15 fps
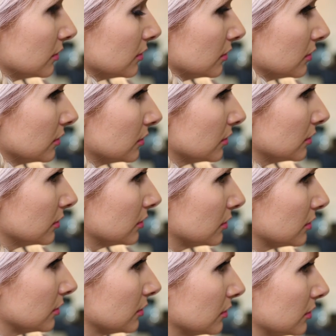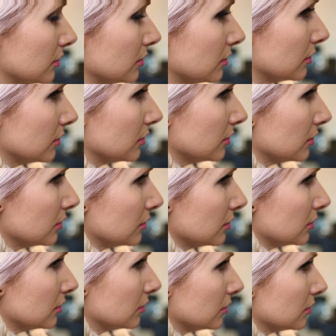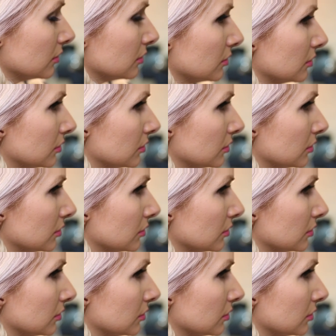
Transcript: No one is speaking in this clip.